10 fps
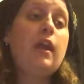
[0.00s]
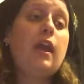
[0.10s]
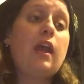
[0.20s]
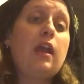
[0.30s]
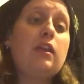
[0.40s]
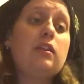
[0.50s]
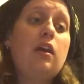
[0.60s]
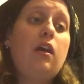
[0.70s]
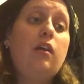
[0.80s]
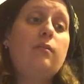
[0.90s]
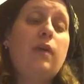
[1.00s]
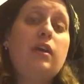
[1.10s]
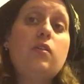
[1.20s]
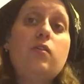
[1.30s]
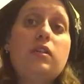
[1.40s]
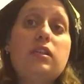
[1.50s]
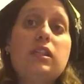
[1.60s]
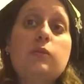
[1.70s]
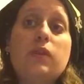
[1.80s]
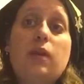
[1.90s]
And I
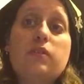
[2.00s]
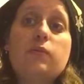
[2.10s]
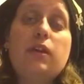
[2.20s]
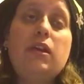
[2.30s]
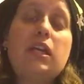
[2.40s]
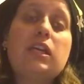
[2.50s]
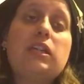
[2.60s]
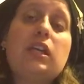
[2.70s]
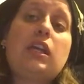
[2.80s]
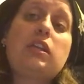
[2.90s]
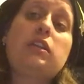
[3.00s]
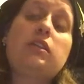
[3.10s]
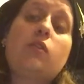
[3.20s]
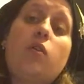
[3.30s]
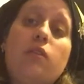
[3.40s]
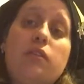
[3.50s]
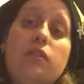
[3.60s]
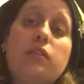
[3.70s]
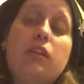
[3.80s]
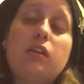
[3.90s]
noticed when I was wearing it that night that
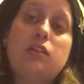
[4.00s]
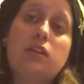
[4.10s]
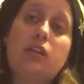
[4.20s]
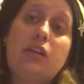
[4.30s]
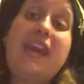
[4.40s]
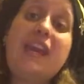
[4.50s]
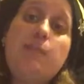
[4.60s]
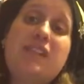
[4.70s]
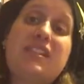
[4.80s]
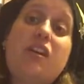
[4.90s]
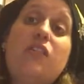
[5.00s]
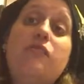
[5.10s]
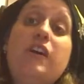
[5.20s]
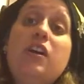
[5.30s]
the cape itself